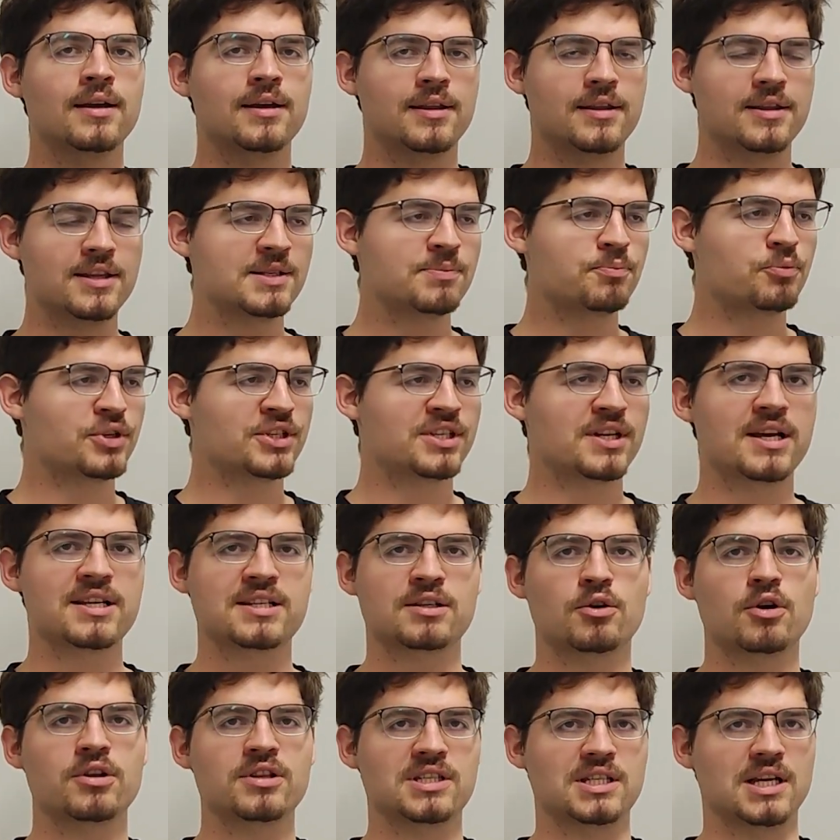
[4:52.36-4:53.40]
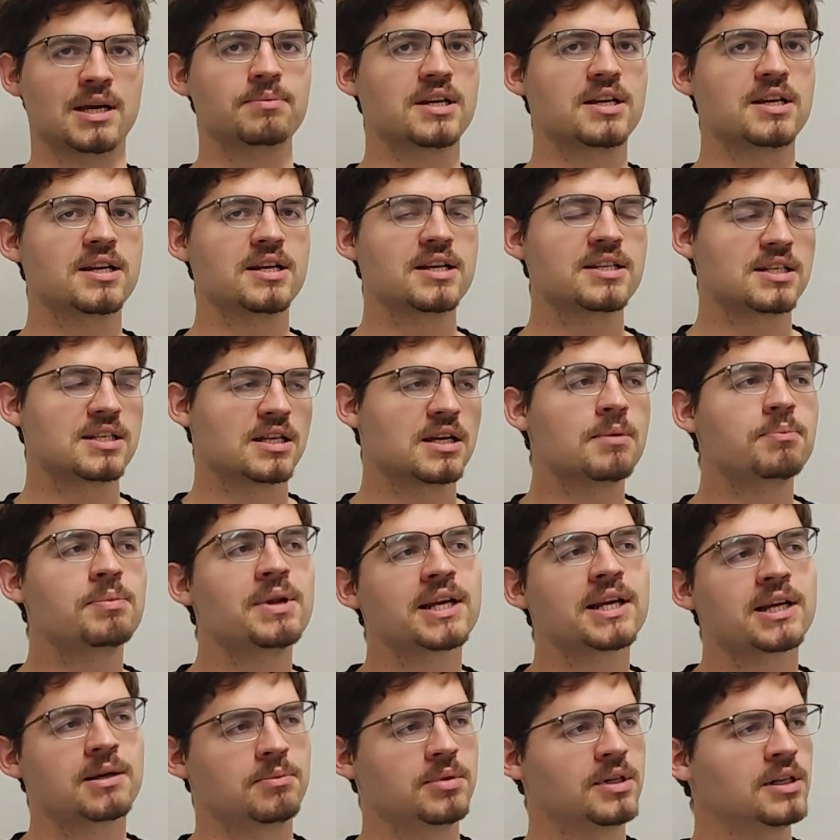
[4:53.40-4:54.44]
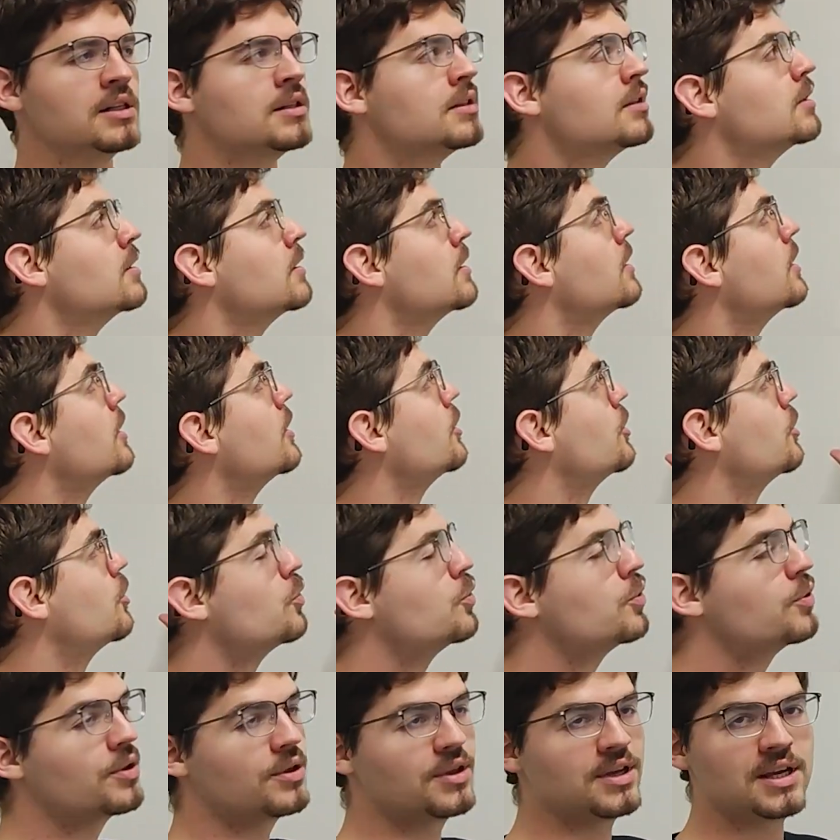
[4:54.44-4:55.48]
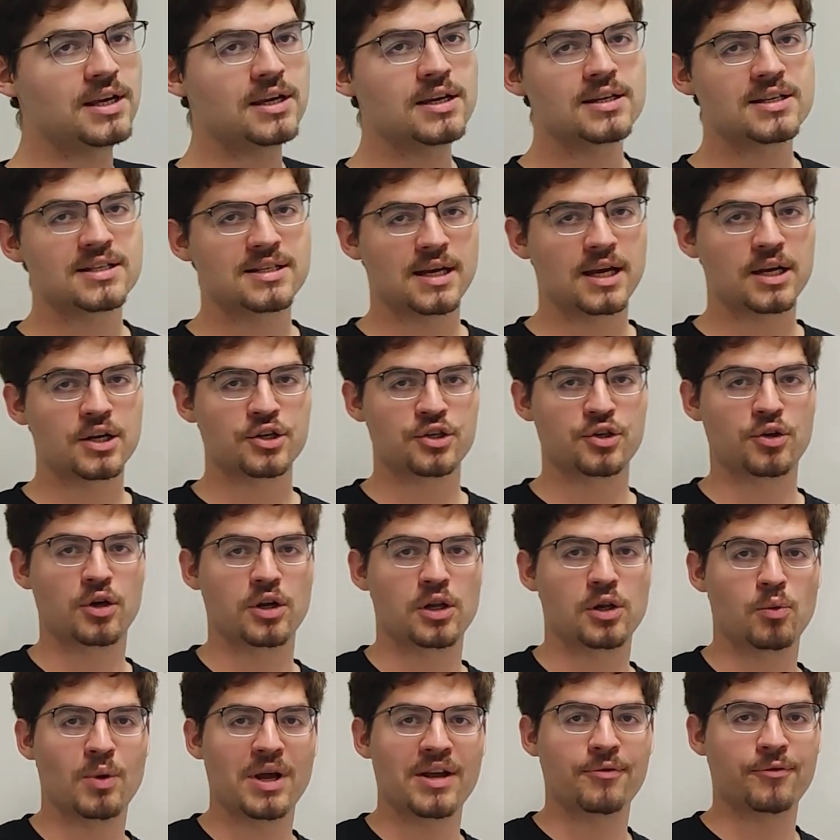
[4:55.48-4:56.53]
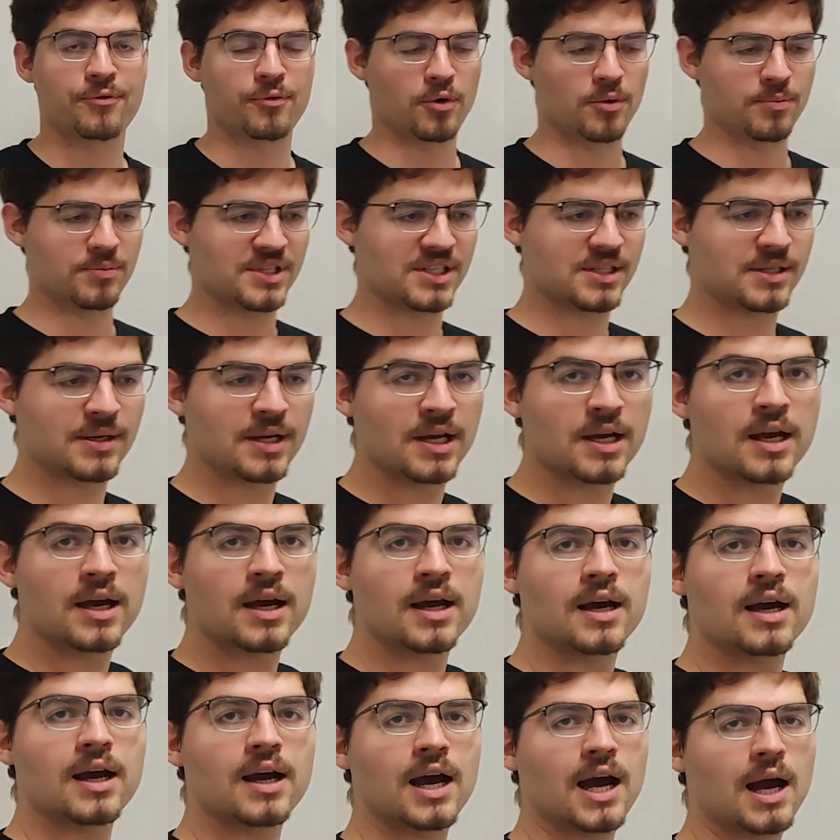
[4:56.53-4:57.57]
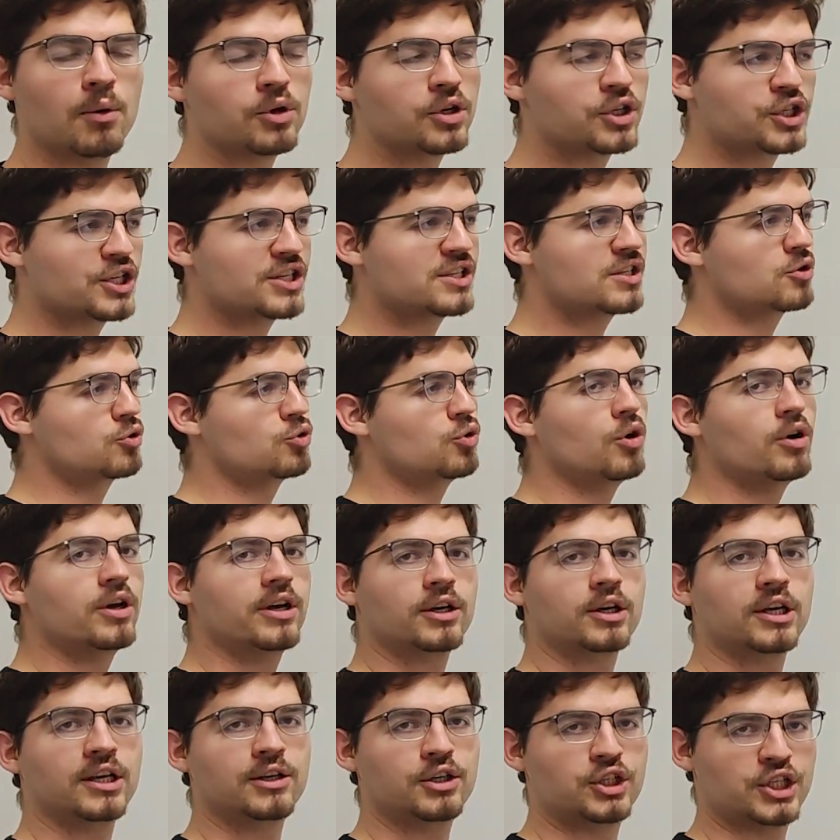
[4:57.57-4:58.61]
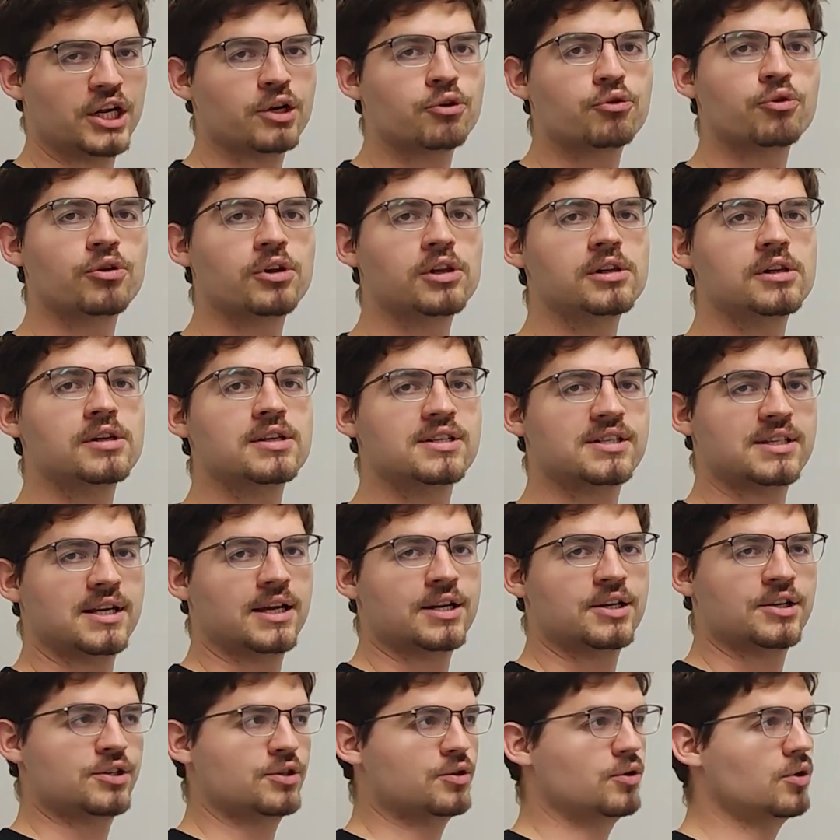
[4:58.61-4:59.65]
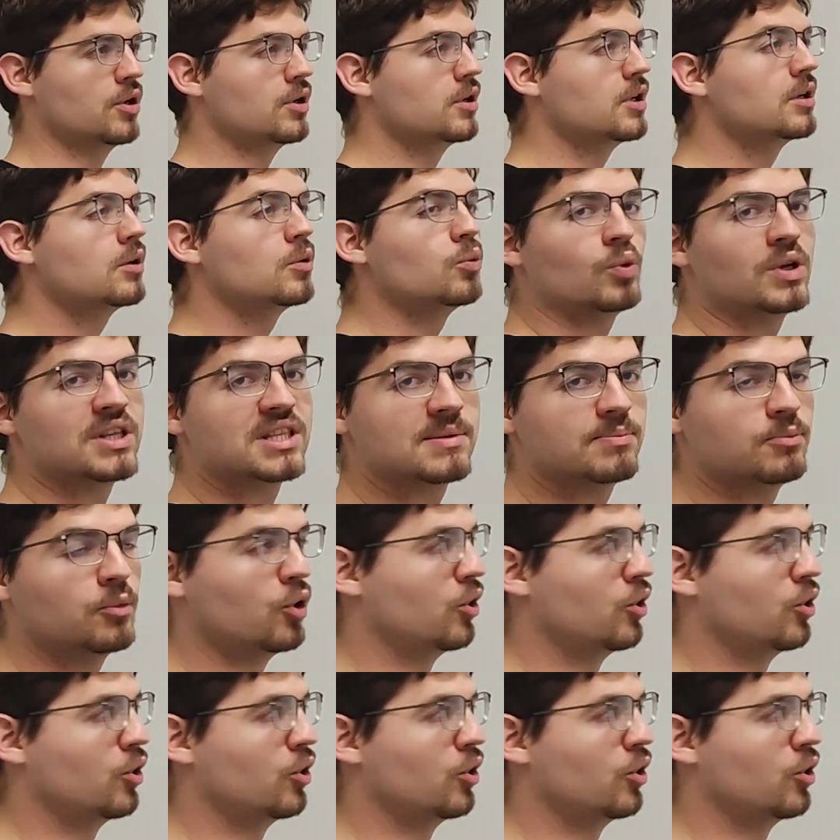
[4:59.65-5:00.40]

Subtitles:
This precise concept is applicable to the sinusoidal waveforms. I will just draw a general sinusoid once